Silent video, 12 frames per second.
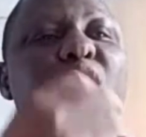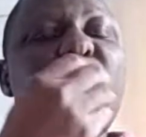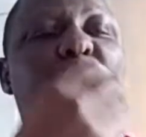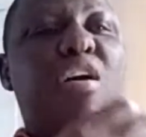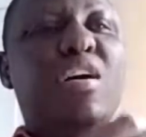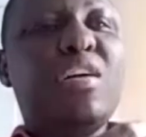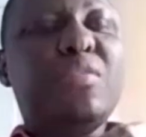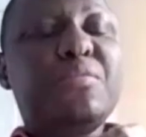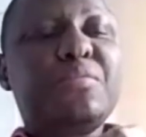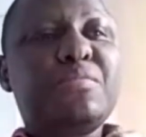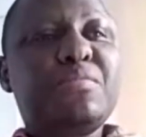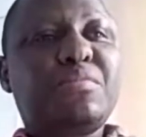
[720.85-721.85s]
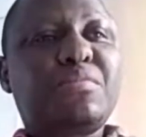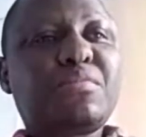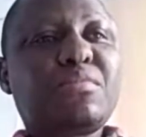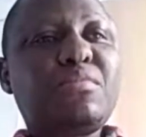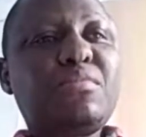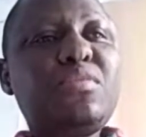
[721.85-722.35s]
odor
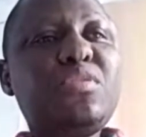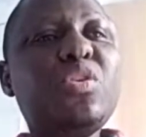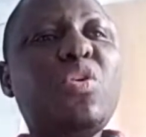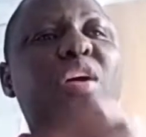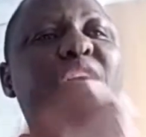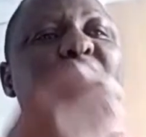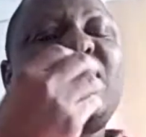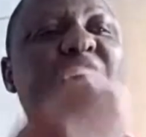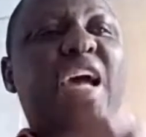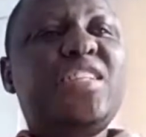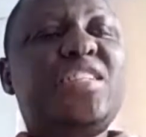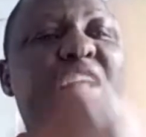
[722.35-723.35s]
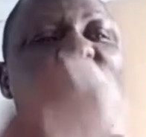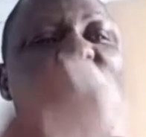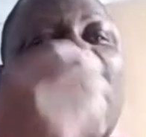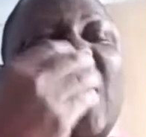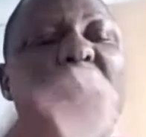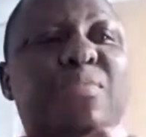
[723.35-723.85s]
or the scent
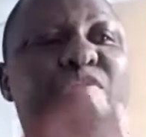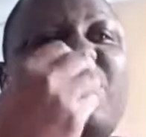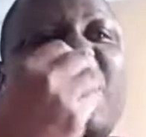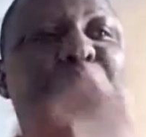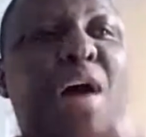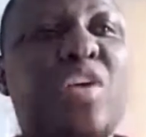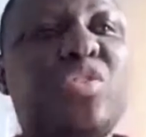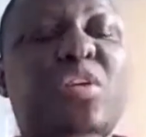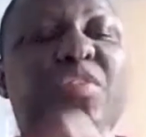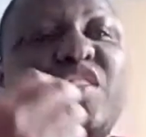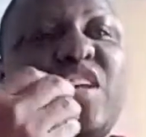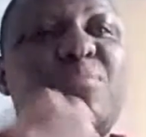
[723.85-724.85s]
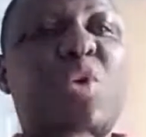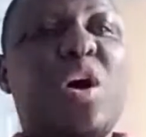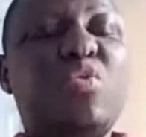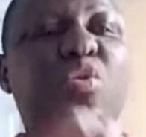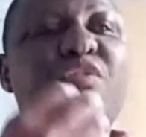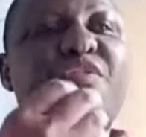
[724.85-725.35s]
that comes from the mouth of
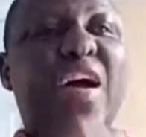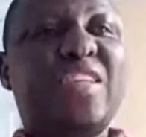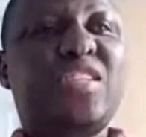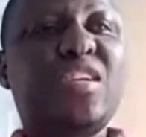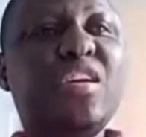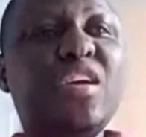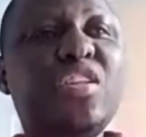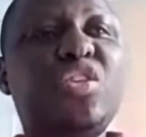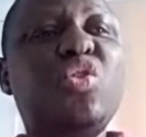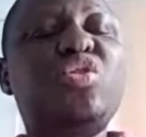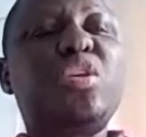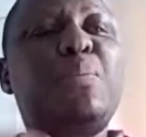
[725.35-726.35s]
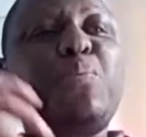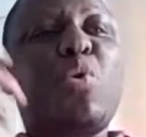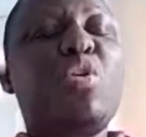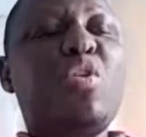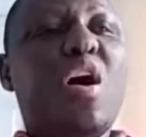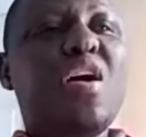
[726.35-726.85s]
someone who fasts due to
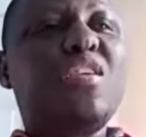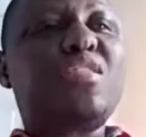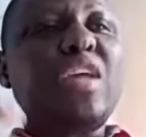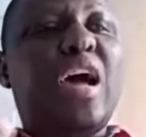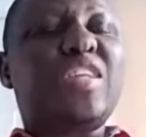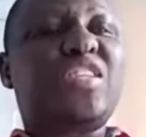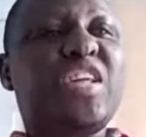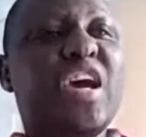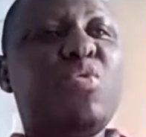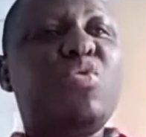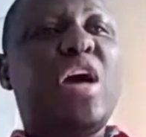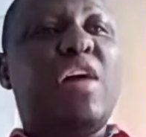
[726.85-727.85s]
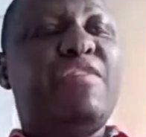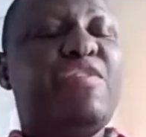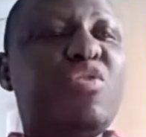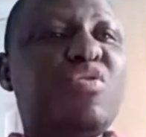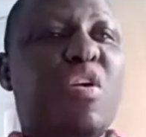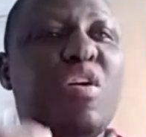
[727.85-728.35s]
prolonged stay without
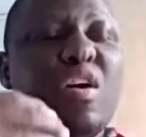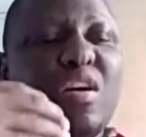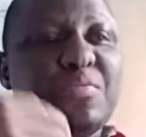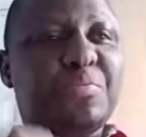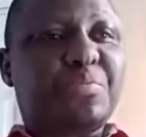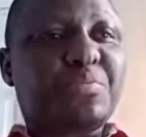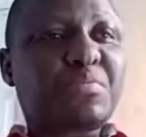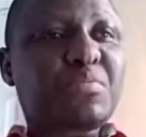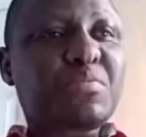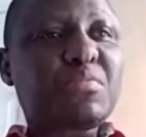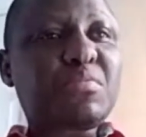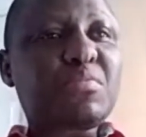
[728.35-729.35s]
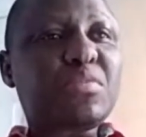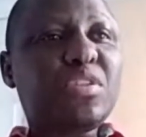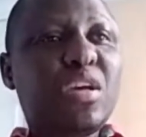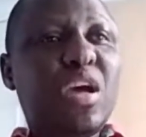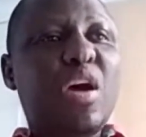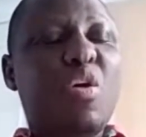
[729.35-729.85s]
food or
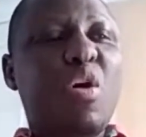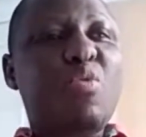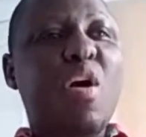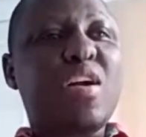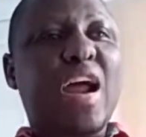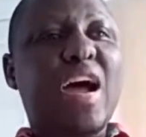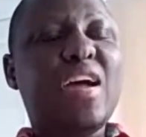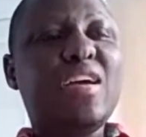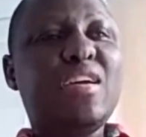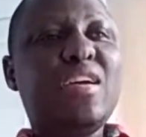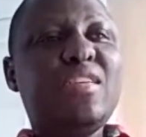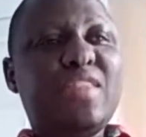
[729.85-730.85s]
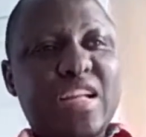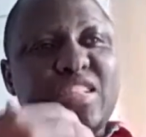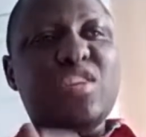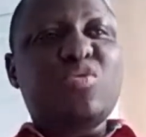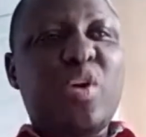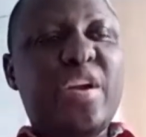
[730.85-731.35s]
water,
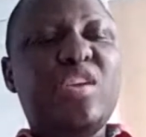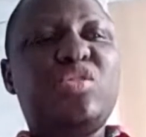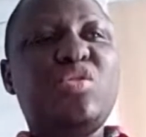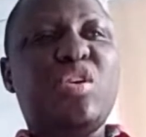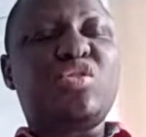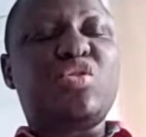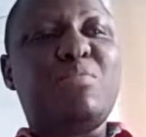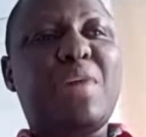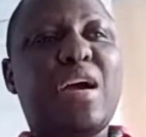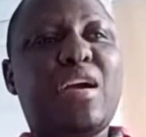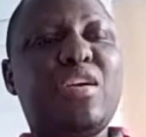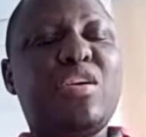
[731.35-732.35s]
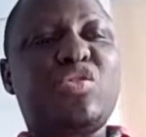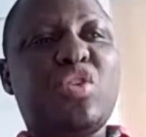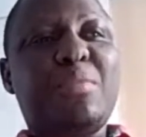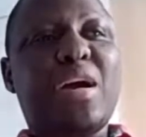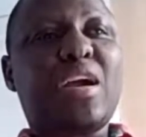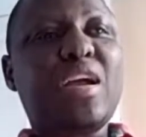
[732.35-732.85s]
nothing going into your stomach.
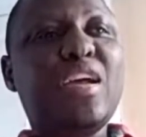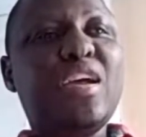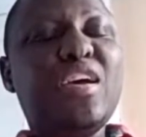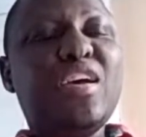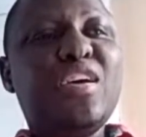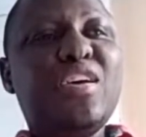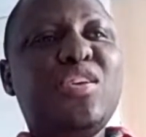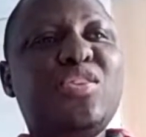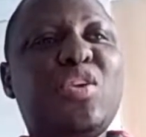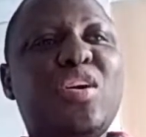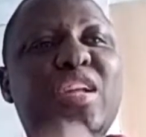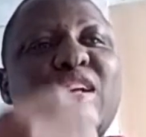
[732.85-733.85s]
So